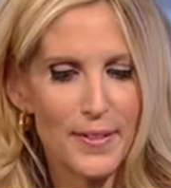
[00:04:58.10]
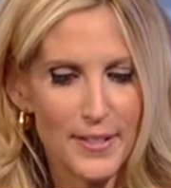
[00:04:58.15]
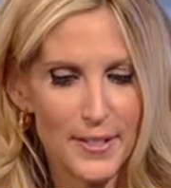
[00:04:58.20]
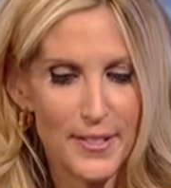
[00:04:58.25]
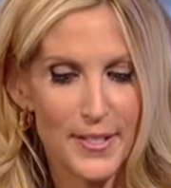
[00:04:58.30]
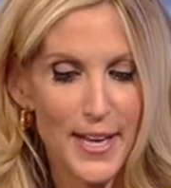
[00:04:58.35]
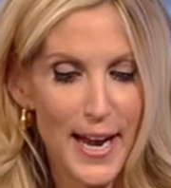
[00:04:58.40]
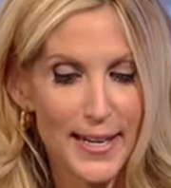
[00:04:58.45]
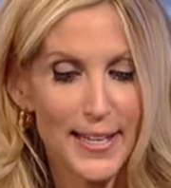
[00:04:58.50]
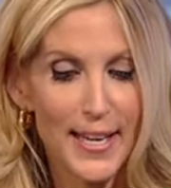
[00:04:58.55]

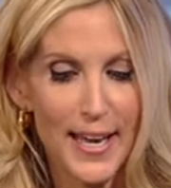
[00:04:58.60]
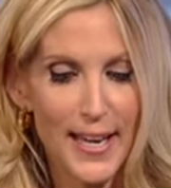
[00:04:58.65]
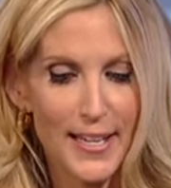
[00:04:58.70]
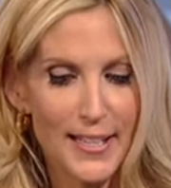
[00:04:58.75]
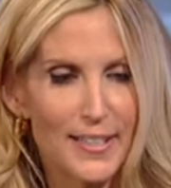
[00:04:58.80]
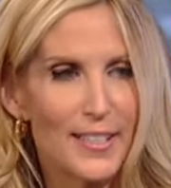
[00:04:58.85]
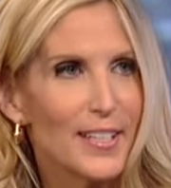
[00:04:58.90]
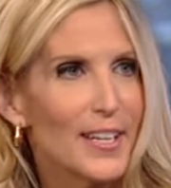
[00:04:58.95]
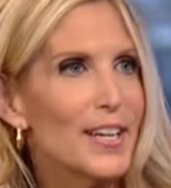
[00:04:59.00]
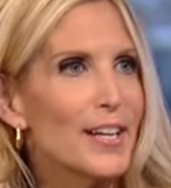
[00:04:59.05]

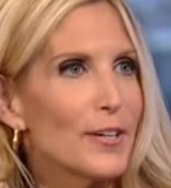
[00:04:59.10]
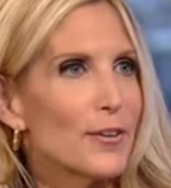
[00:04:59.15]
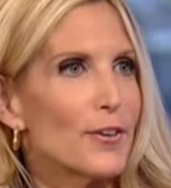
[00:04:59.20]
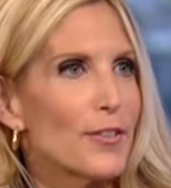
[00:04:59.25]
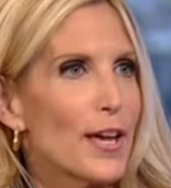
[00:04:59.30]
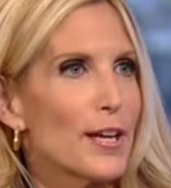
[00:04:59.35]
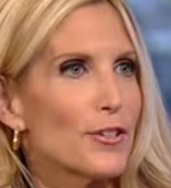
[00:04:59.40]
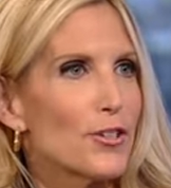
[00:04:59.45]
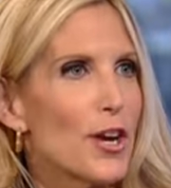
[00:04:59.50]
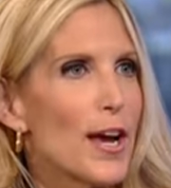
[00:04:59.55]
decade, year,
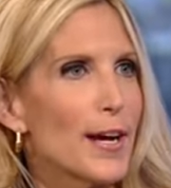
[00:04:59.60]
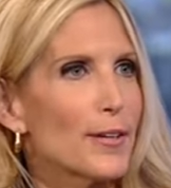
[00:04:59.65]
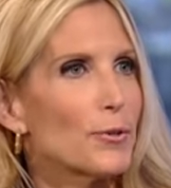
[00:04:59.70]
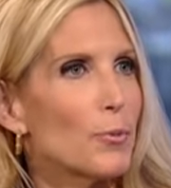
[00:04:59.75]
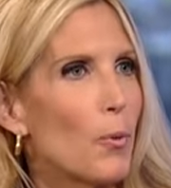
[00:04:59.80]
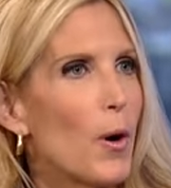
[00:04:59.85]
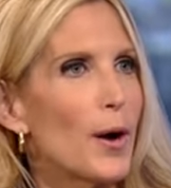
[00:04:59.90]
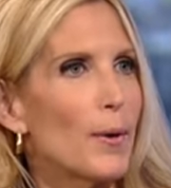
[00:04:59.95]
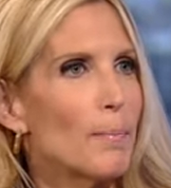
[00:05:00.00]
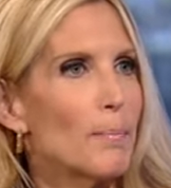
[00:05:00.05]
they checked
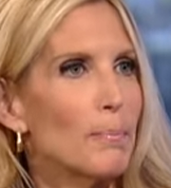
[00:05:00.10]
what